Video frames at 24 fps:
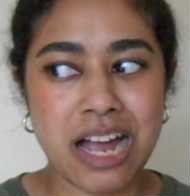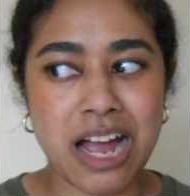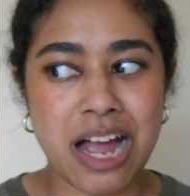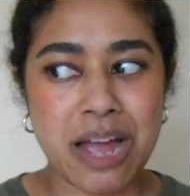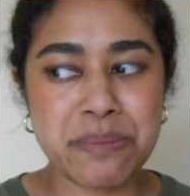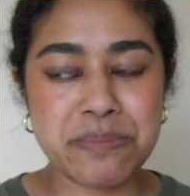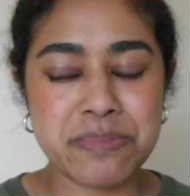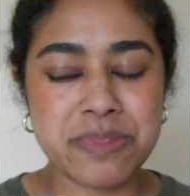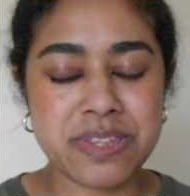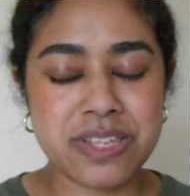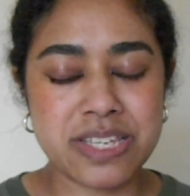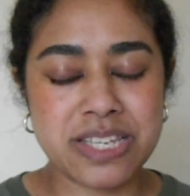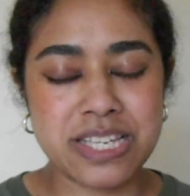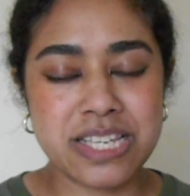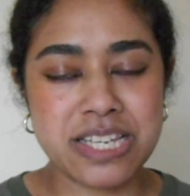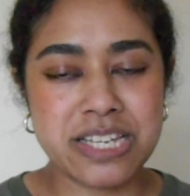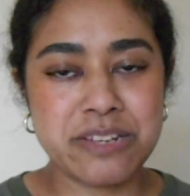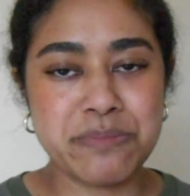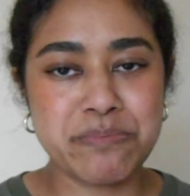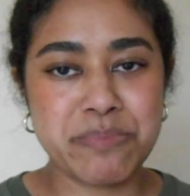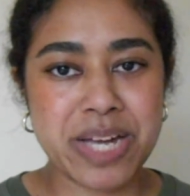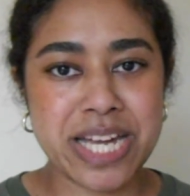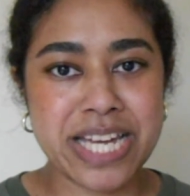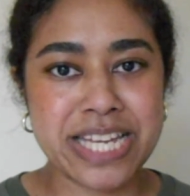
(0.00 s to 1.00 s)
I'm
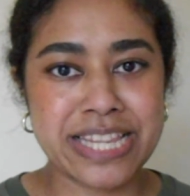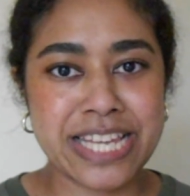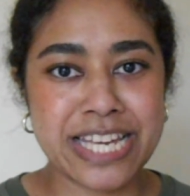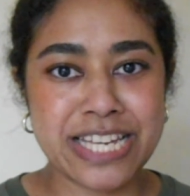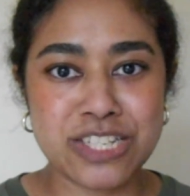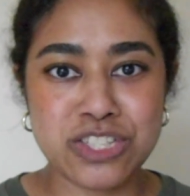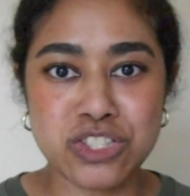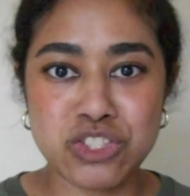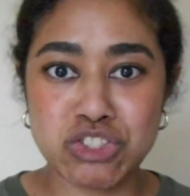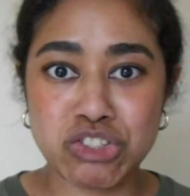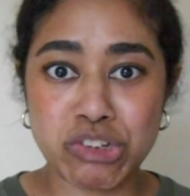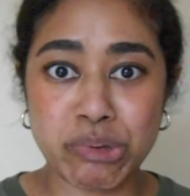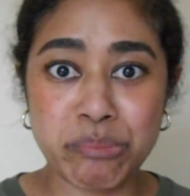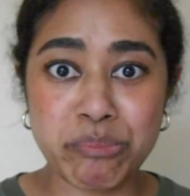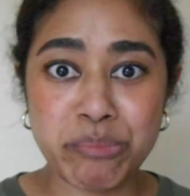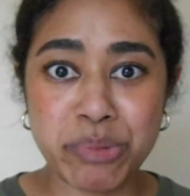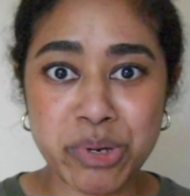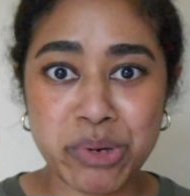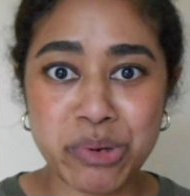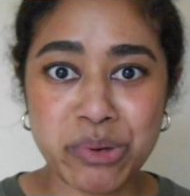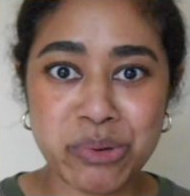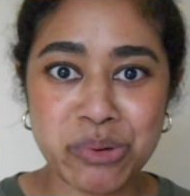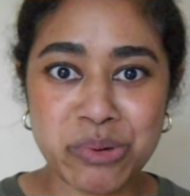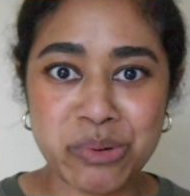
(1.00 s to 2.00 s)
thinking my like
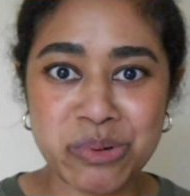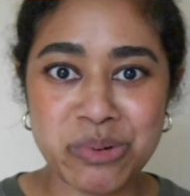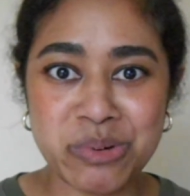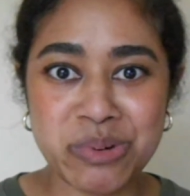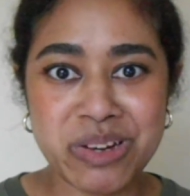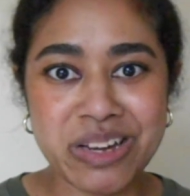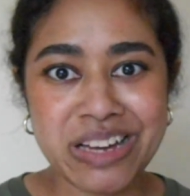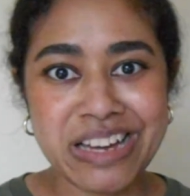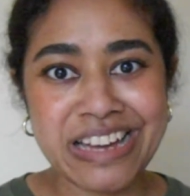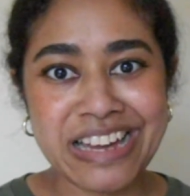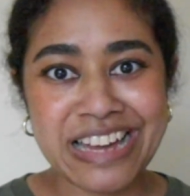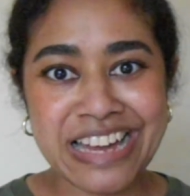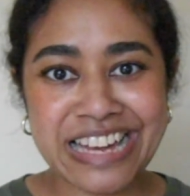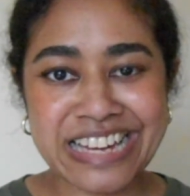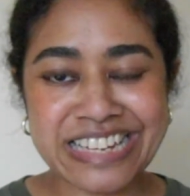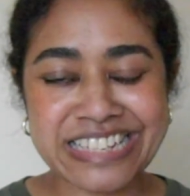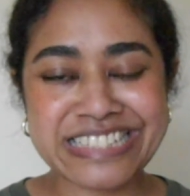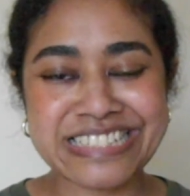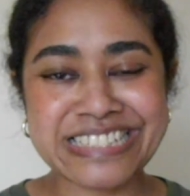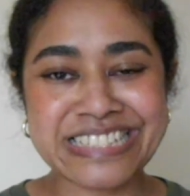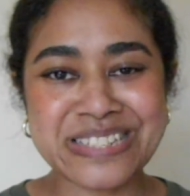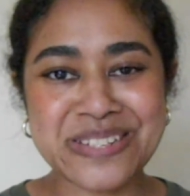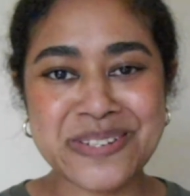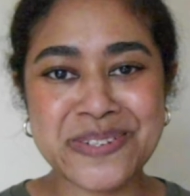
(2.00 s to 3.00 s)
jumbo
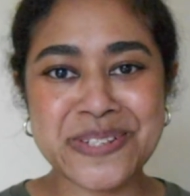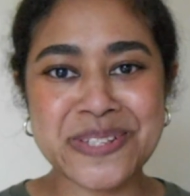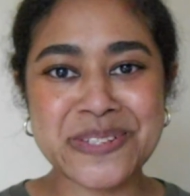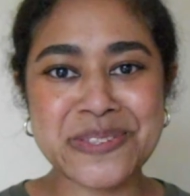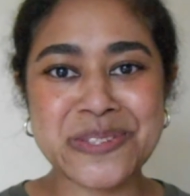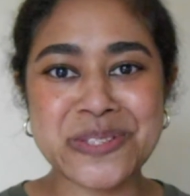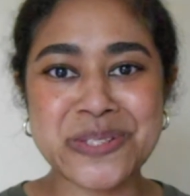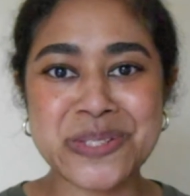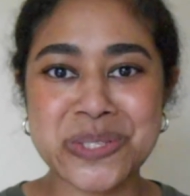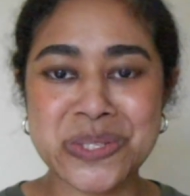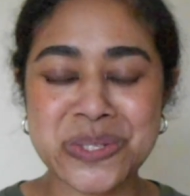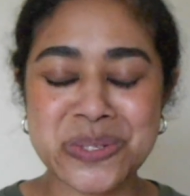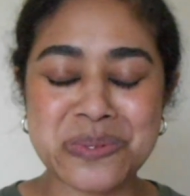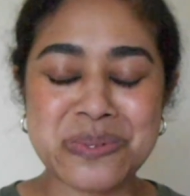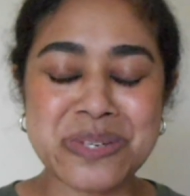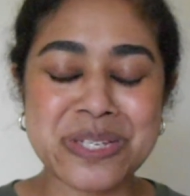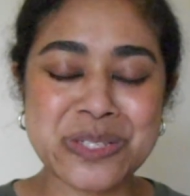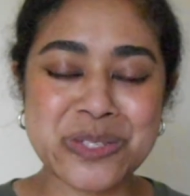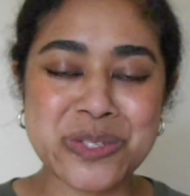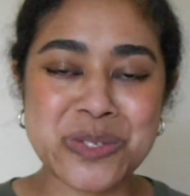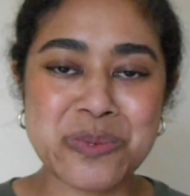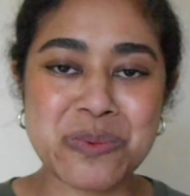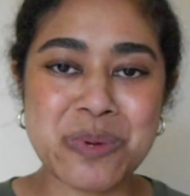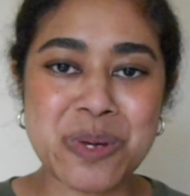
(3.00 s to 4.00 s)
Hexie Quilt, the
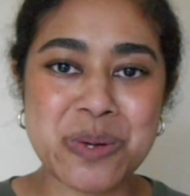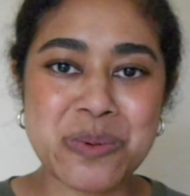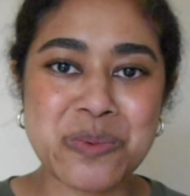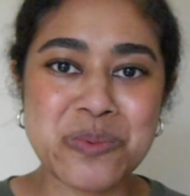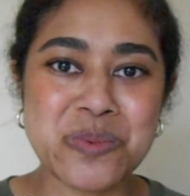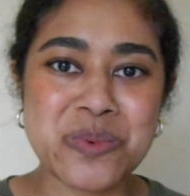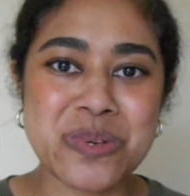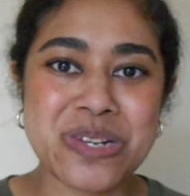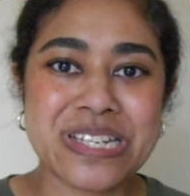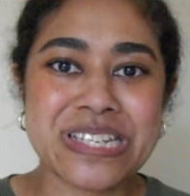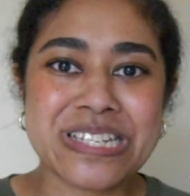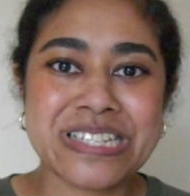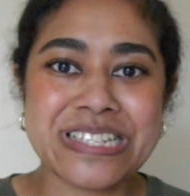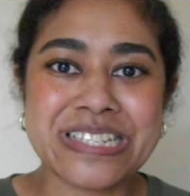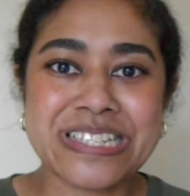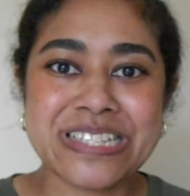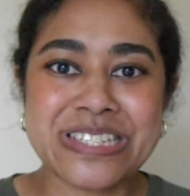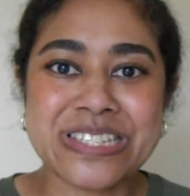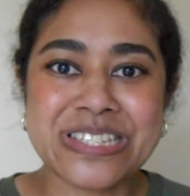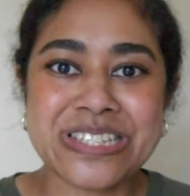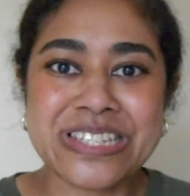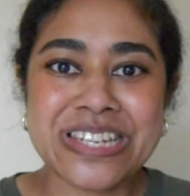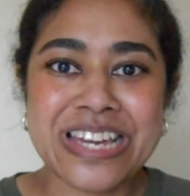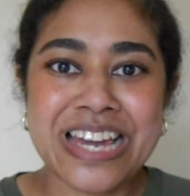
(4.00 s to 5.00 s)
2-inch one,
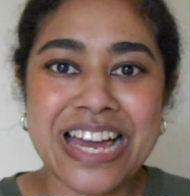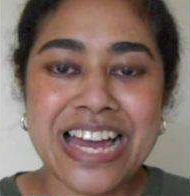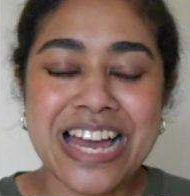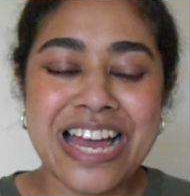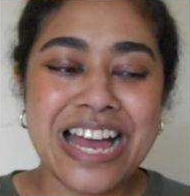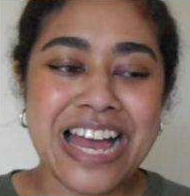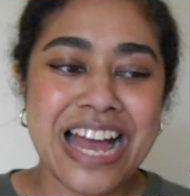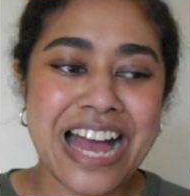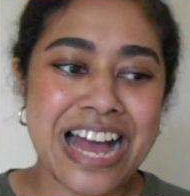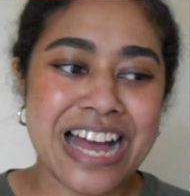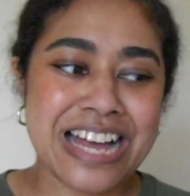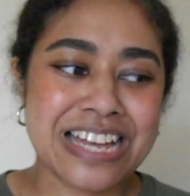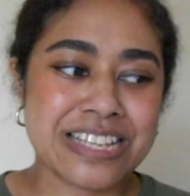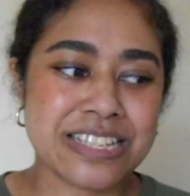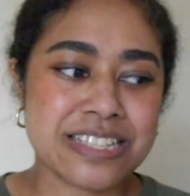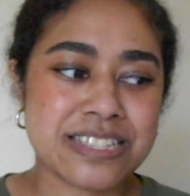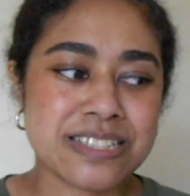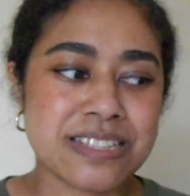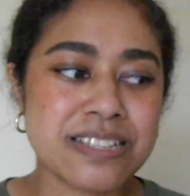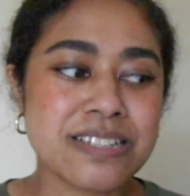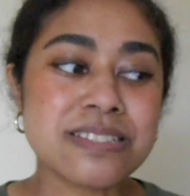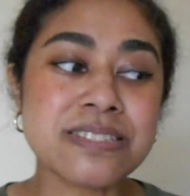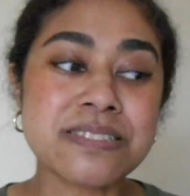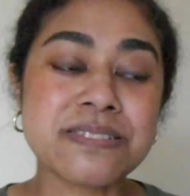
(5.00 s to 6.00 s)
which
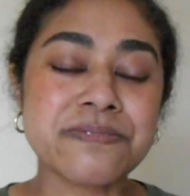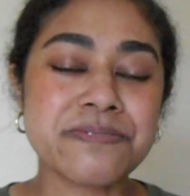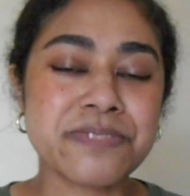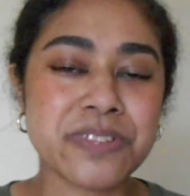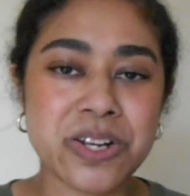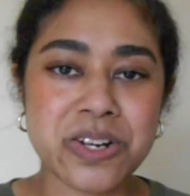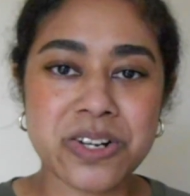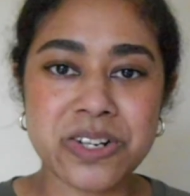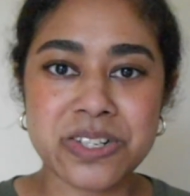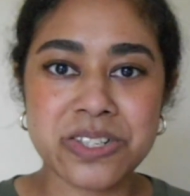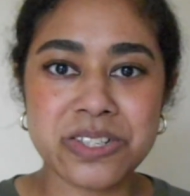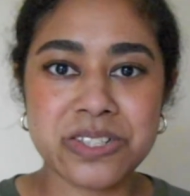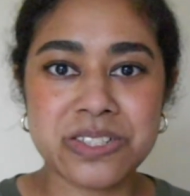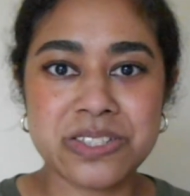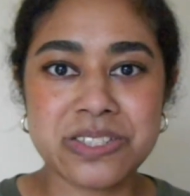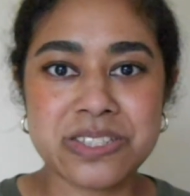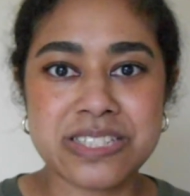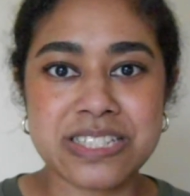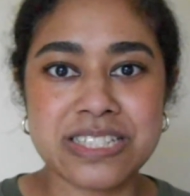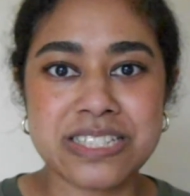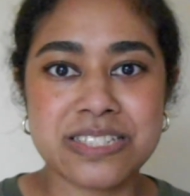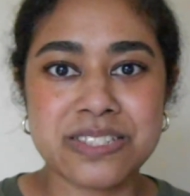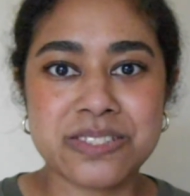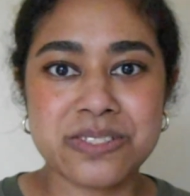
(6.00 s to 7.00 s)
has lots of
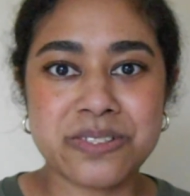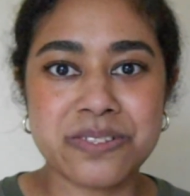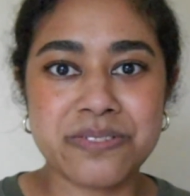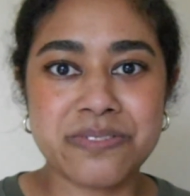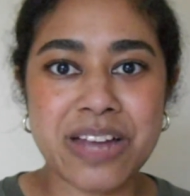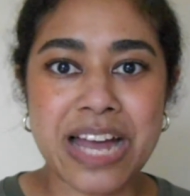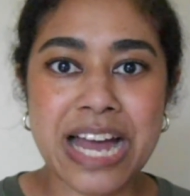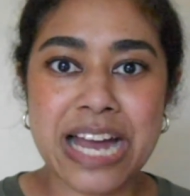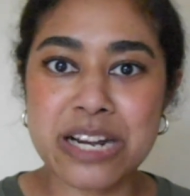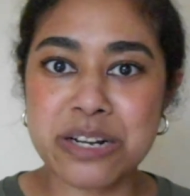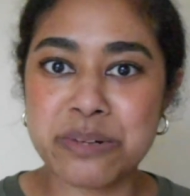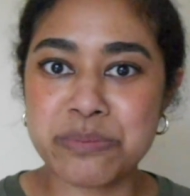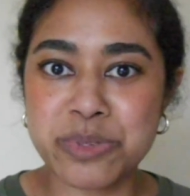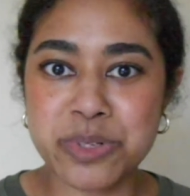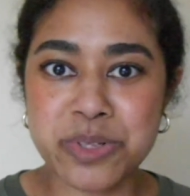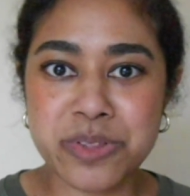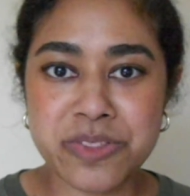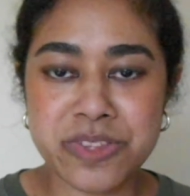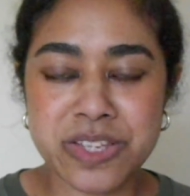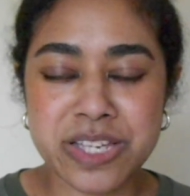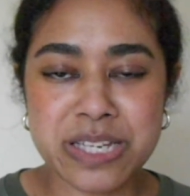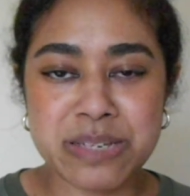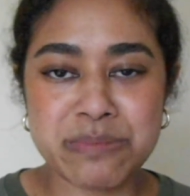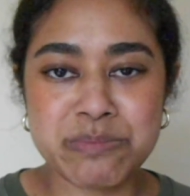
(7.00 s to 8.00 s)
florals and sort of animal
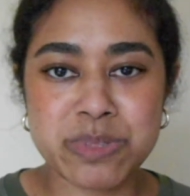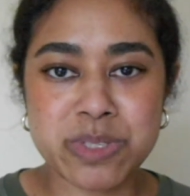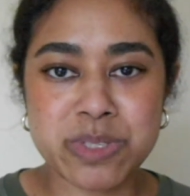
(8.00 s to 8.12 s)
themes